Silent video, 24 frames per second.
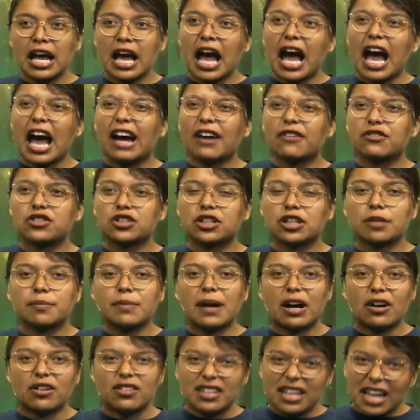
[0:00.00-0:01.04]
after
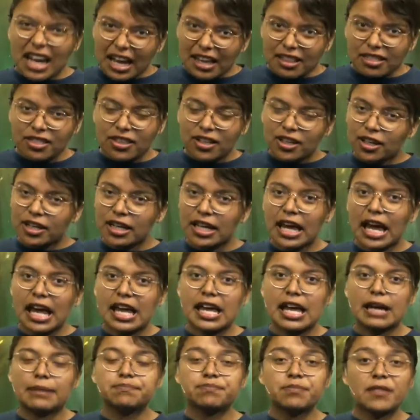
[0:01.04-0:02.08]
about 9.30
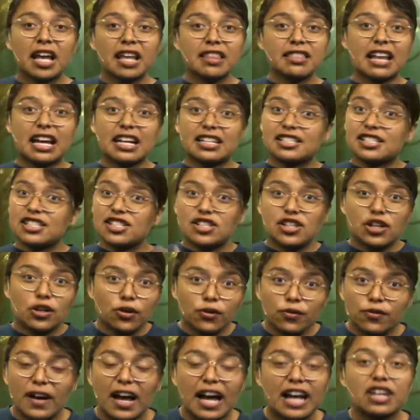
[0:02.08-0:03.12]
a.m., that's still
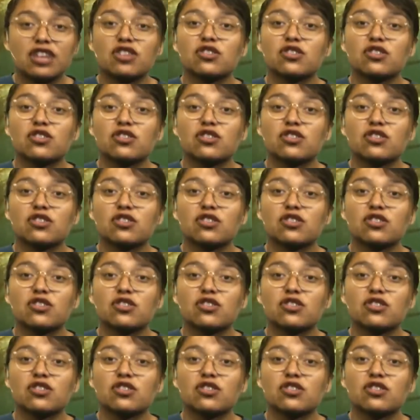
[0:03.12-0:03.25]
fine.